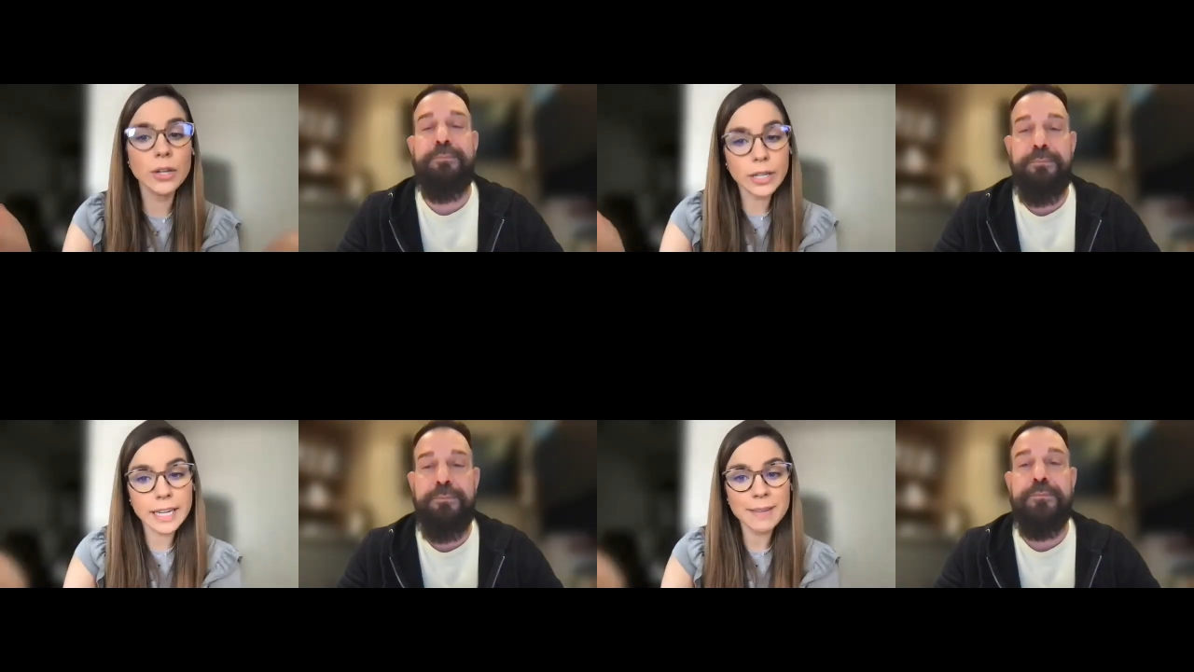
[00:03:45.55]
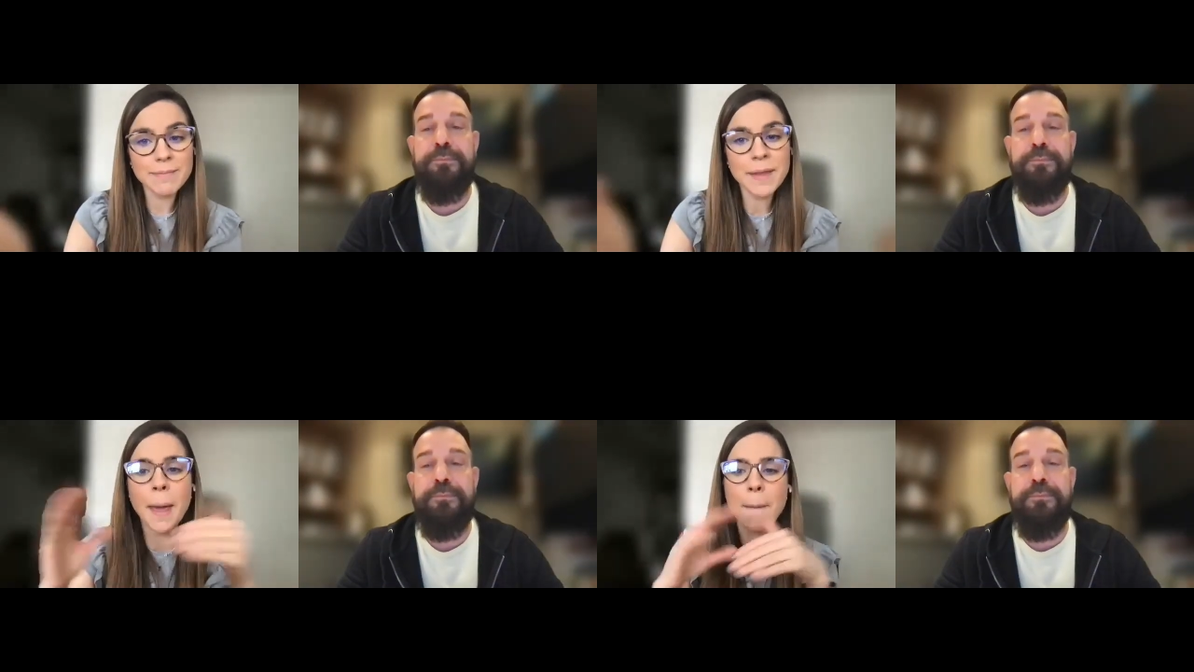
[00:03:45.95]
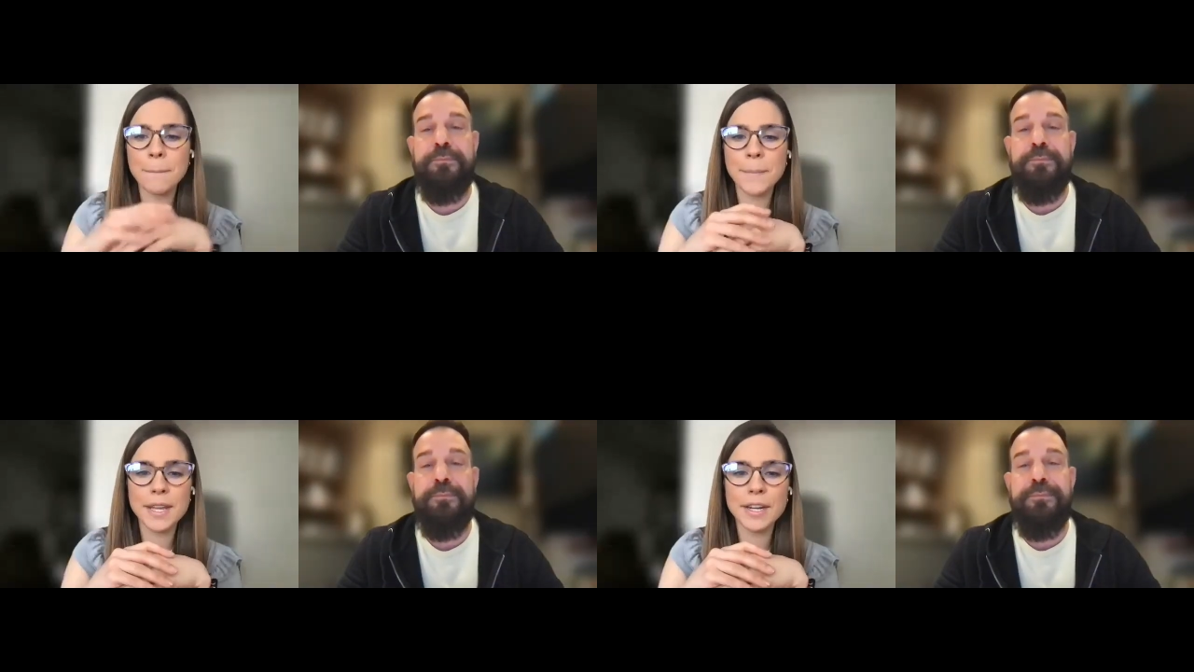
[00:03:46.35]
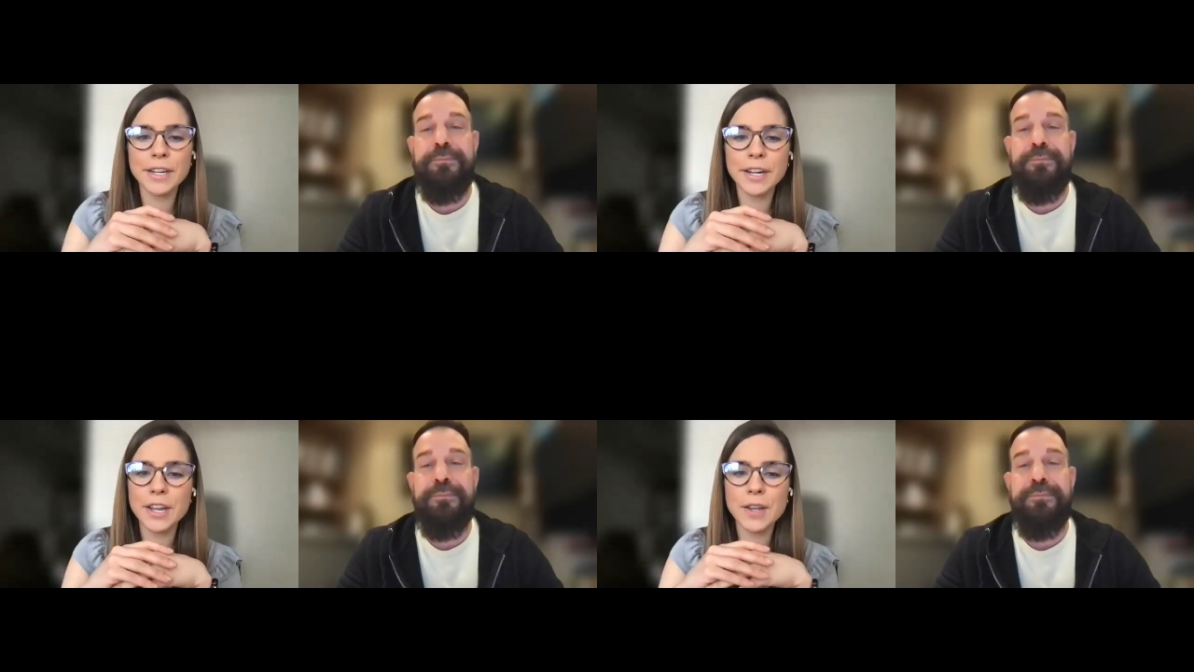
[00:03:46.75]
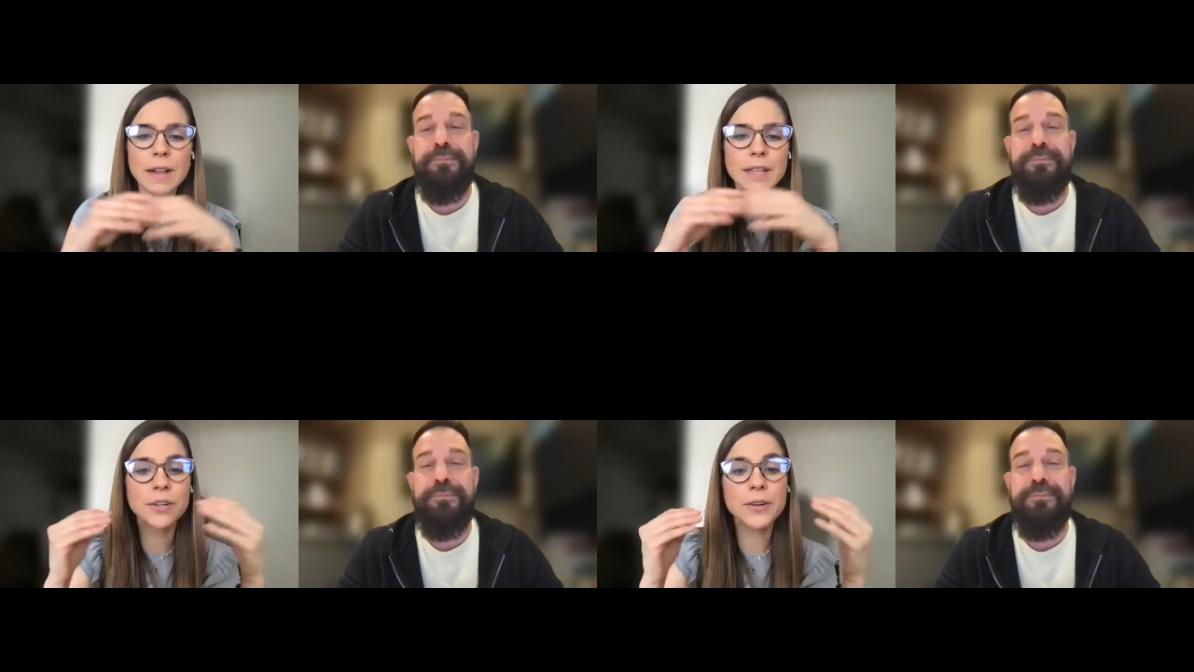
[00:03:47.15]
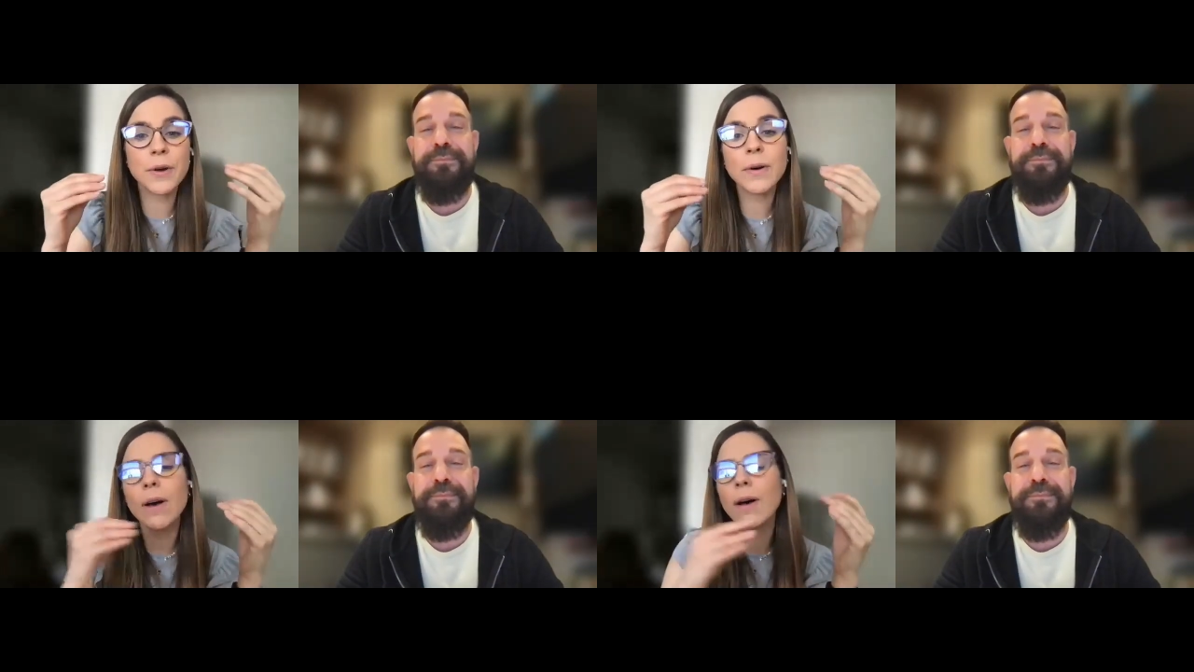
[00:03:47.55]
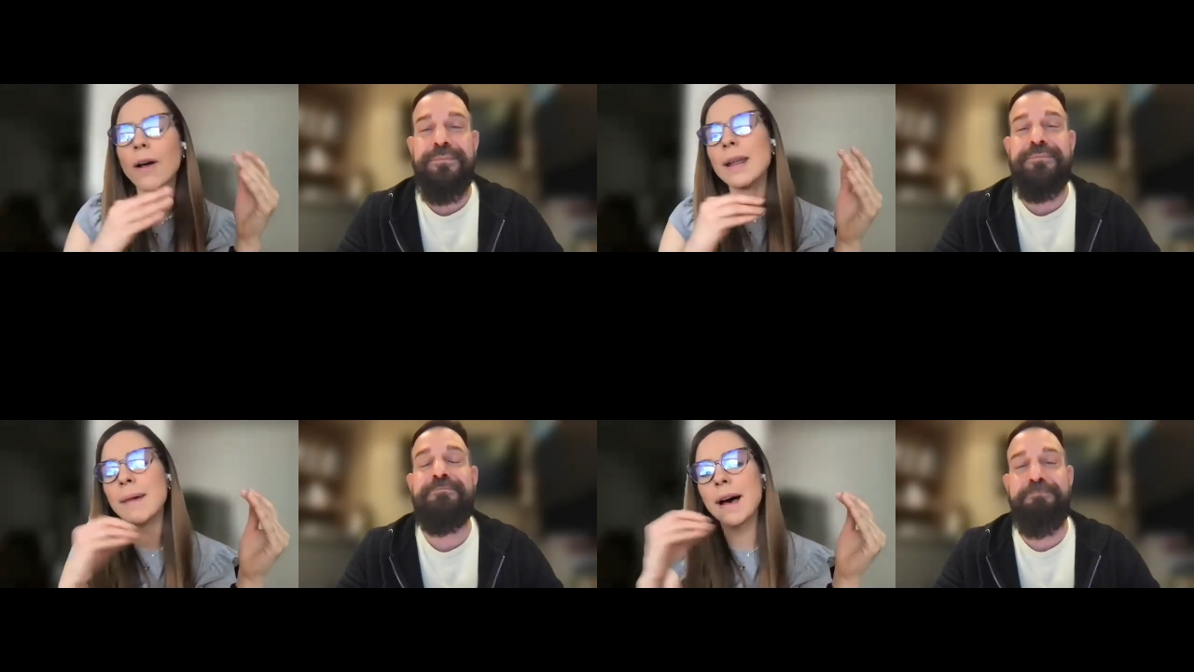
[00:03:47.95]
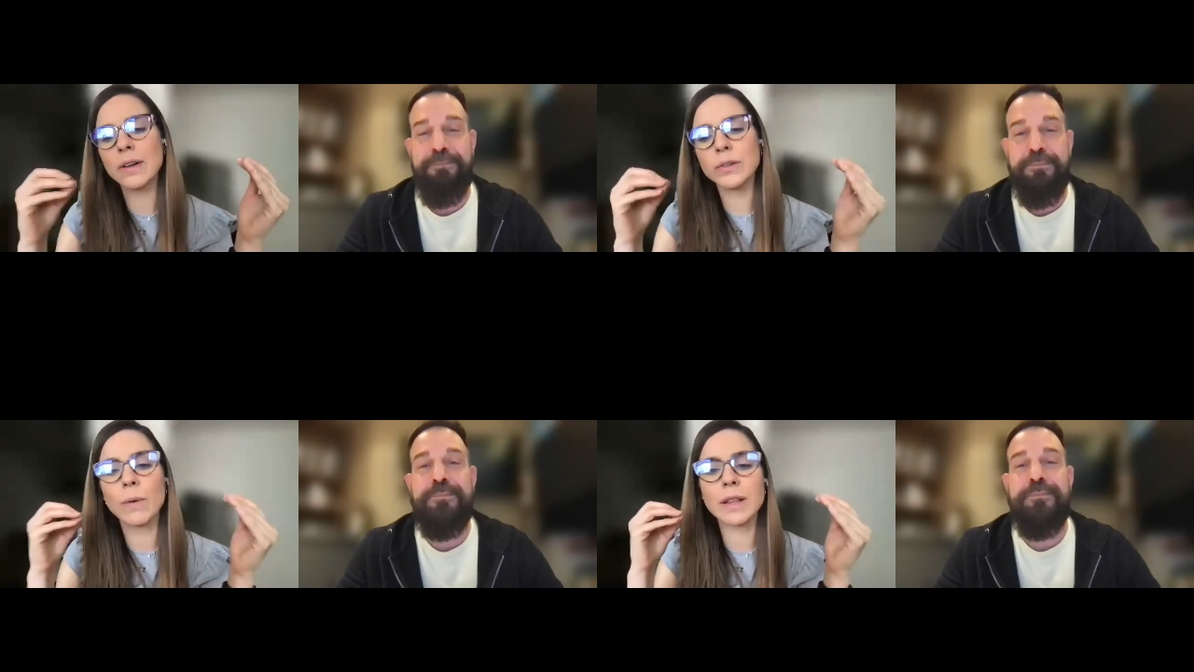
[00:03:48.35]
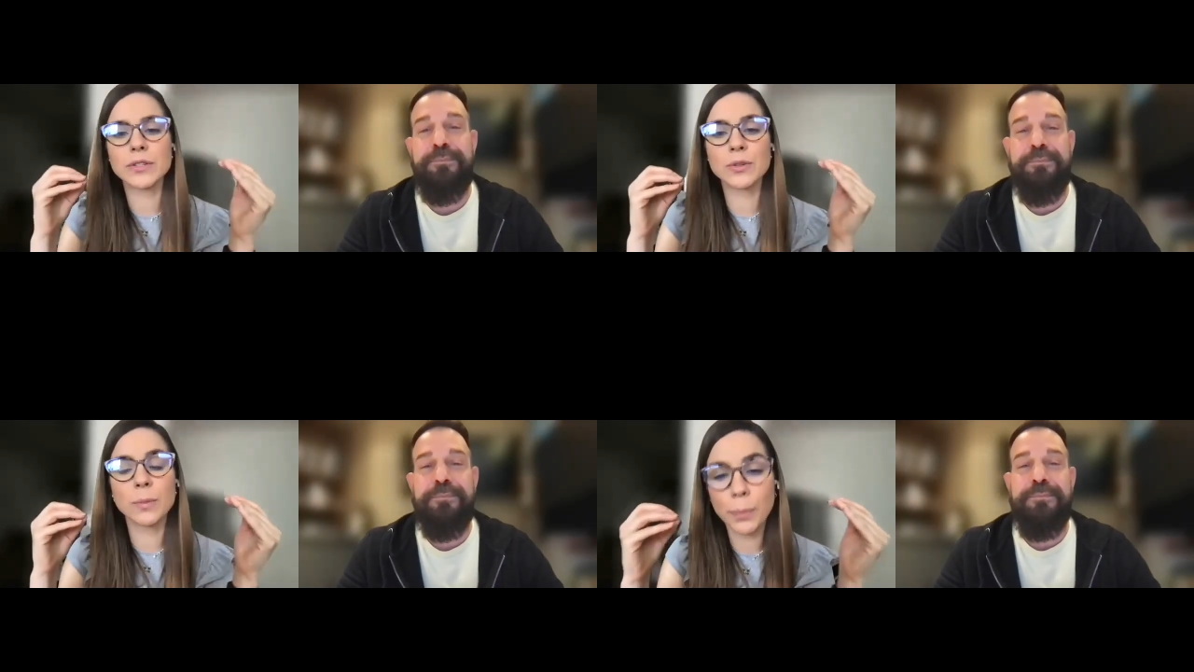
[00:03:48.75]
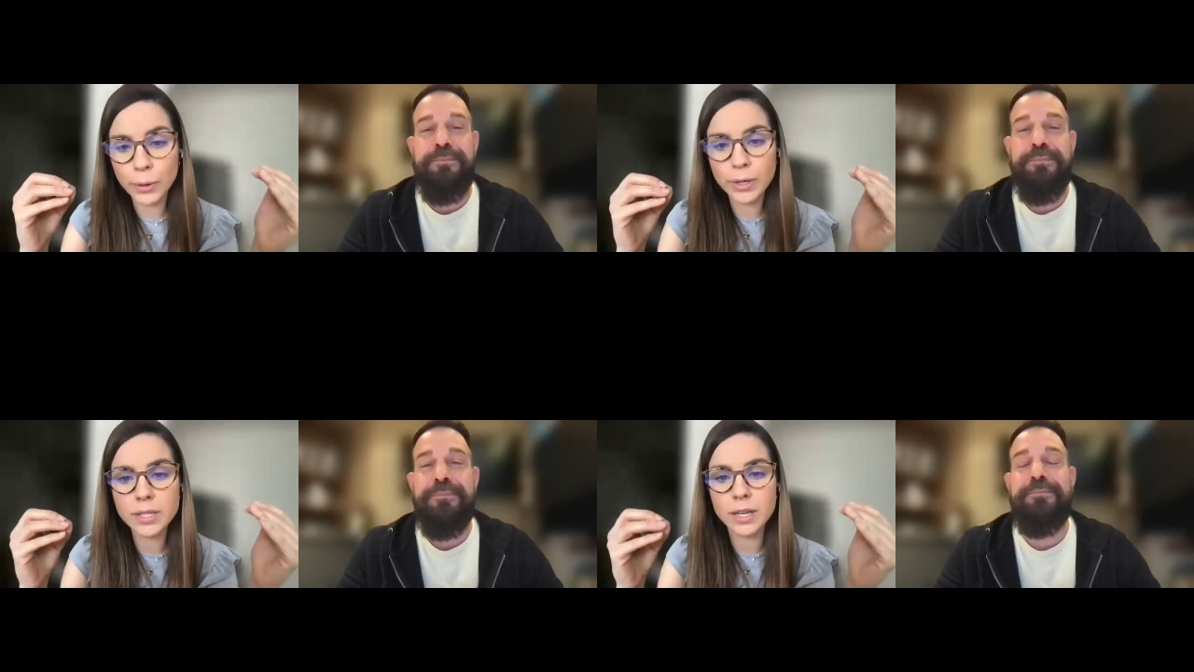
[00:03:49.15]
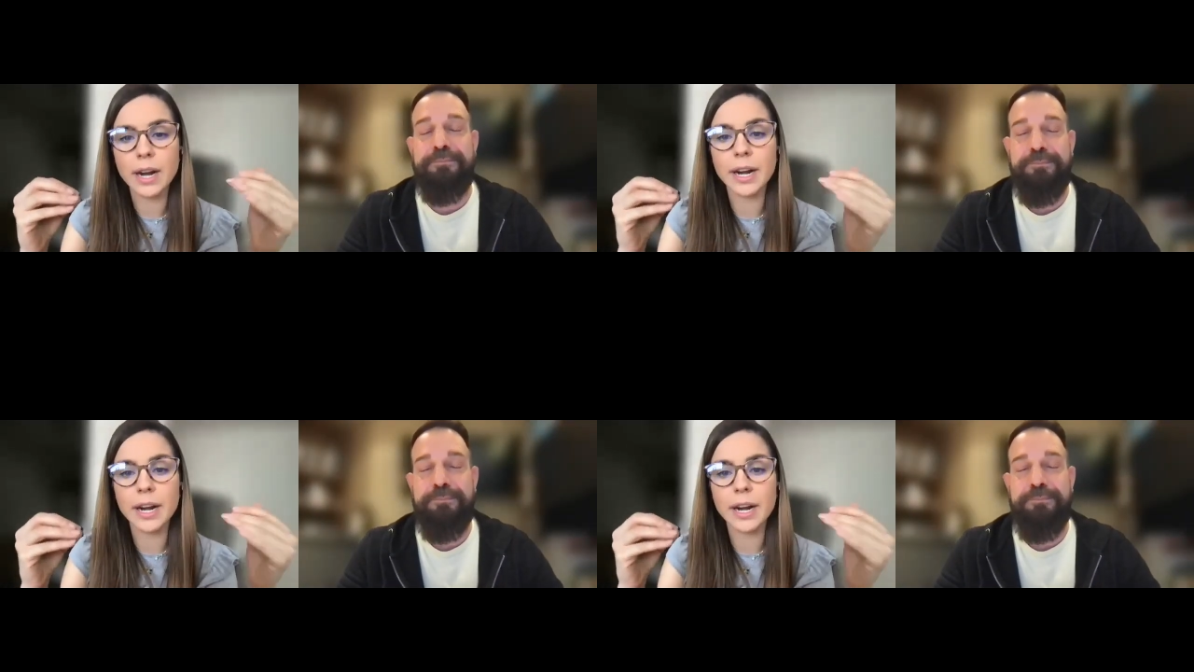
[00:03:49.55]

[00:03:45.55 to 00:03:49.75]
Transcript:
Speaker 1: Luckily, Peter, you also know all about what supports